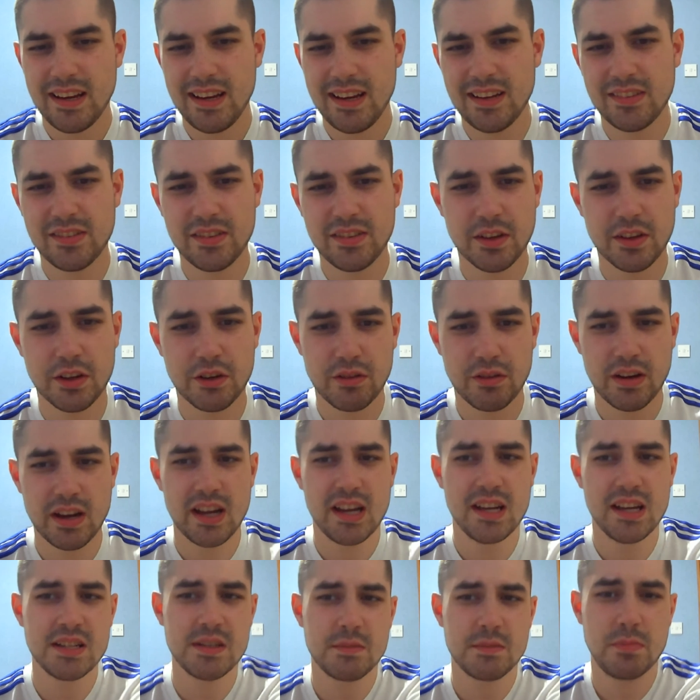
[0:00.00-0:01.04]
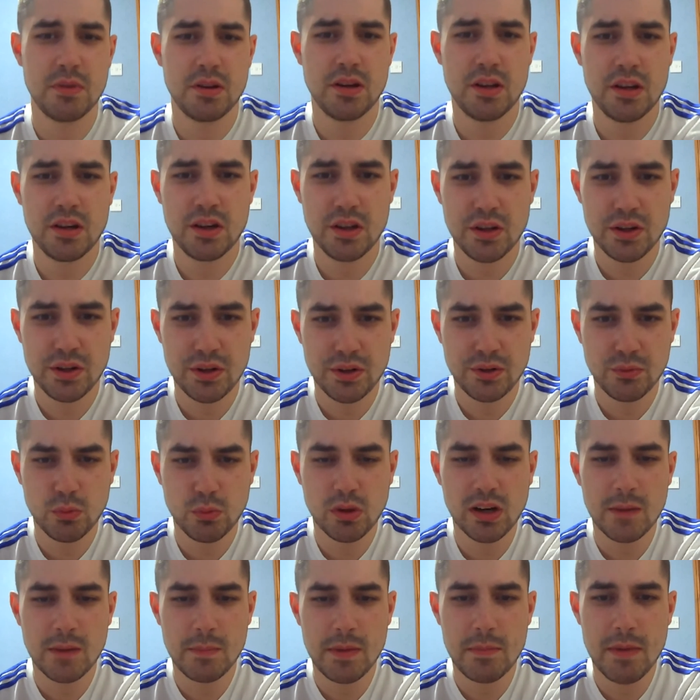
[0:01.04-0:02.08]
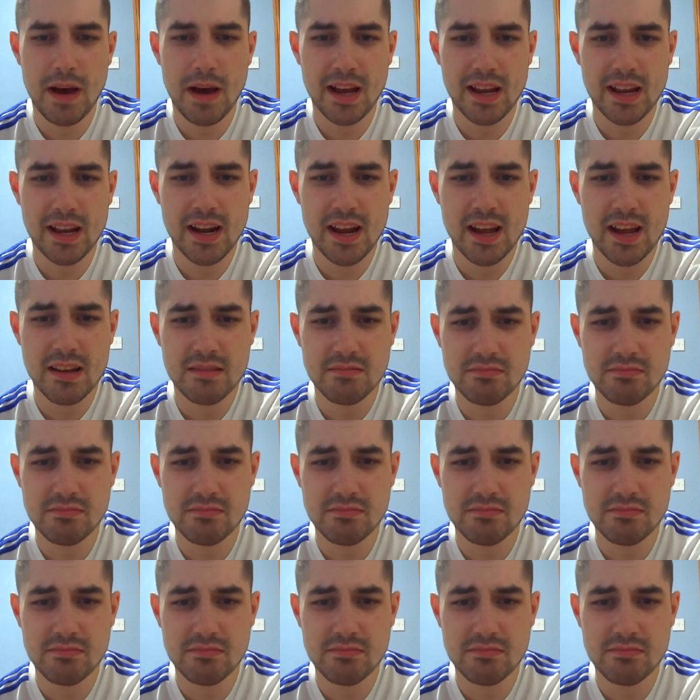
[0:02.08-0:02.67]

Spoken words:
it isn't the greatest. But will I be buying it?